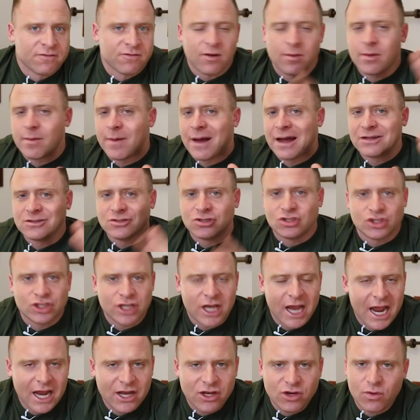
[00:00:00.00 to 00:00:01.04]
From about
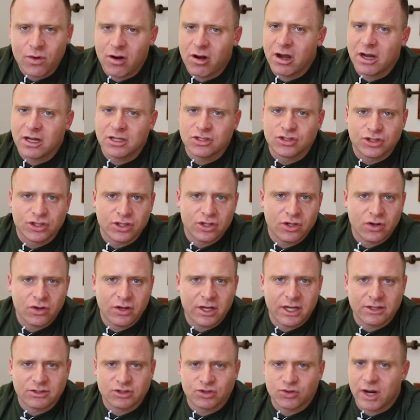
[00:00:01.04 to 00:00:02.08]
January to June,
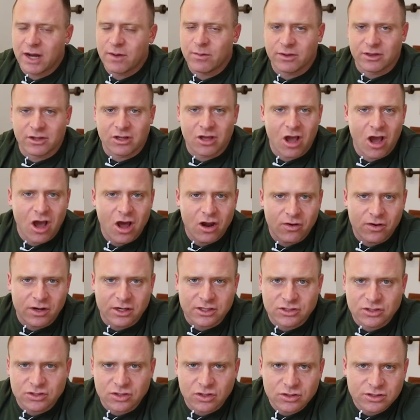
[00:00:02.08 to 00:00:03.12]
he trained with Connor
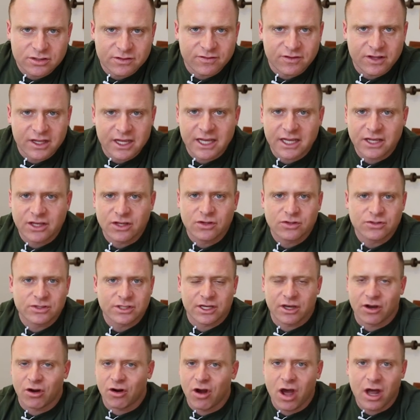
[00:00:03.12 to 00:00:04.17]
exclusively
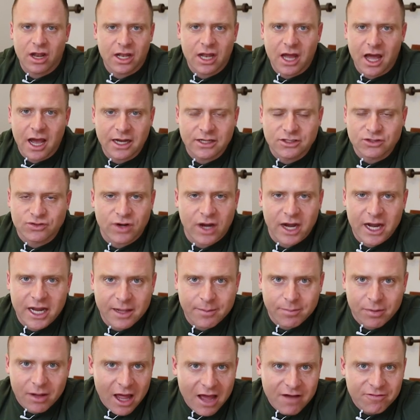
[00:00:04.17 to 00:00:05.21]
using our online
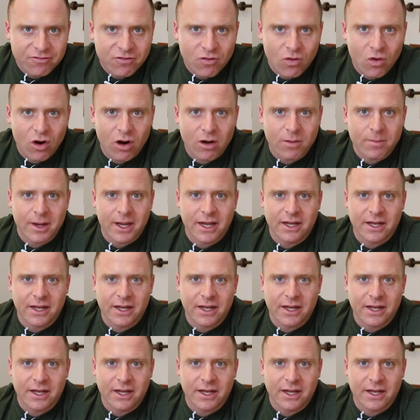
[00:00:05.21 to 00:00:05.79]
training platform.